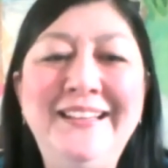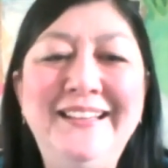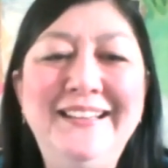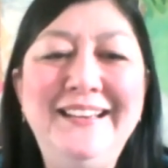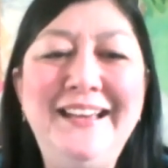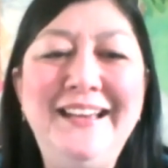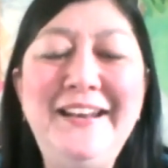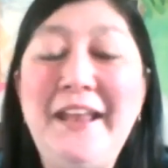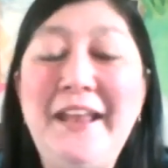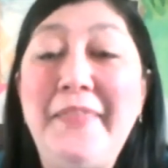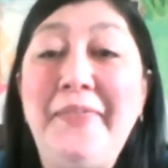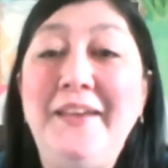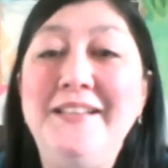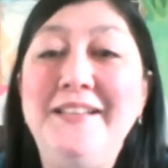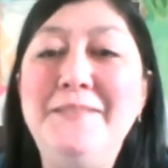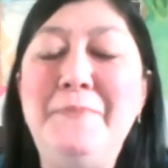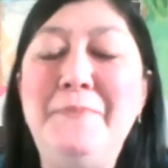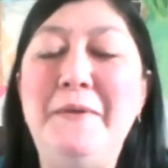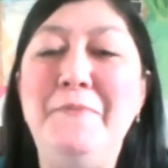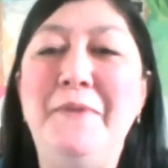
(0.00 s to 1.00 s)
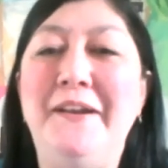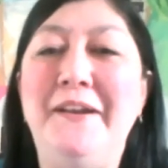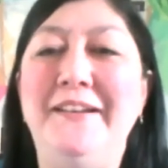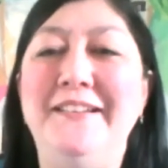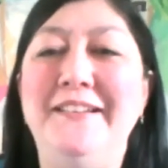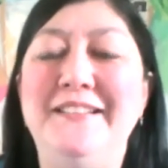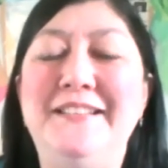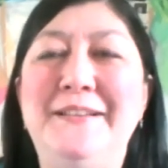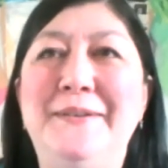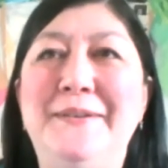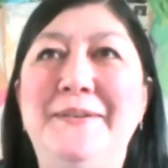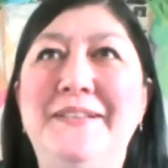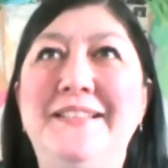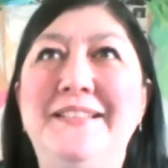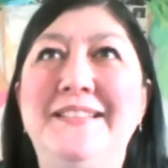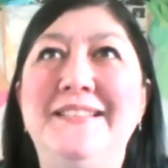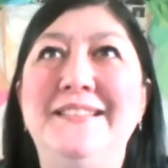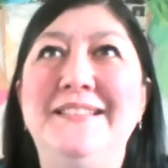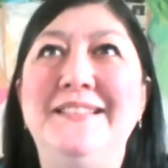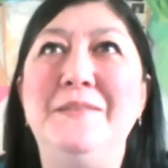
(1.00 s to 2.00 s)
and nothing's been written. So
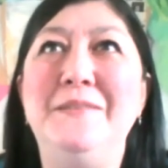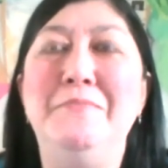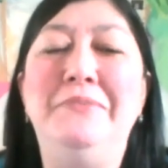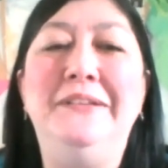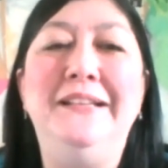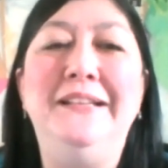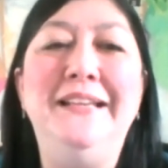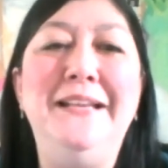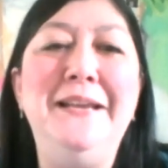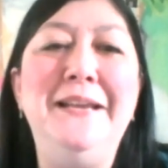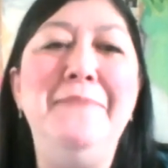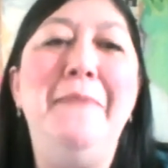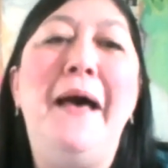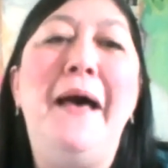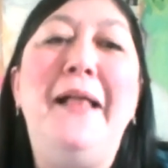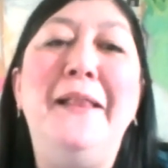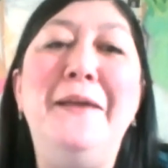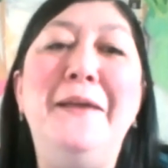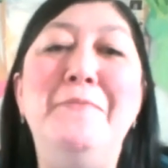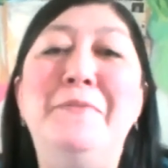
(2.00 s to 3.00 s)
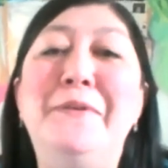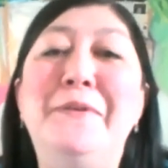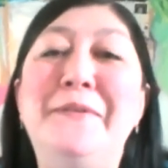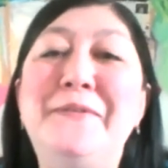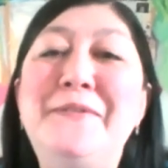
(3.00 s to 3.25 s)
it's completely malleable.